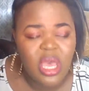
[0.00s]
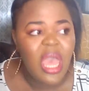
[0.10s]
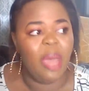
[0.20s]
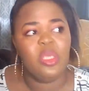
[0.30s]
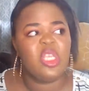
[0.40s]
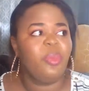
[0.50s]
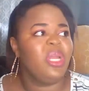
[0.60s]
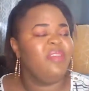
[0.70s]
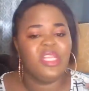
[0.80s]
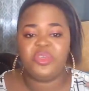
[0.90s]
I mean, somebody
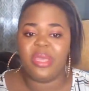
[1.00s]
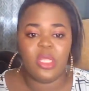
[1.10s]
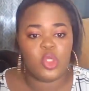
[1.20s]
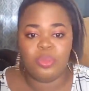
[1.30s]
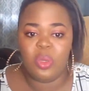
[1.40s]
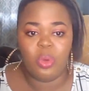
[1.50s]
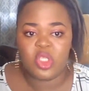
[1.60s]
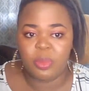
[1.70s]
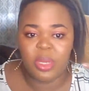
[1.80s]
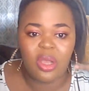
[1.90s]
even tried it to me once.
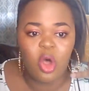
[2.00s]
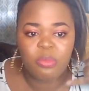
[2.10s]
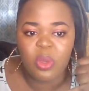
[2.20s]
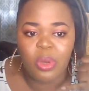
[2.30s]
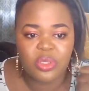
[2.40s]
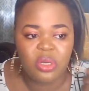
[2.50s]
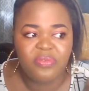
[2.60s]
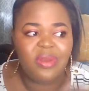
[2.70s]
Somebody called me once on the phone,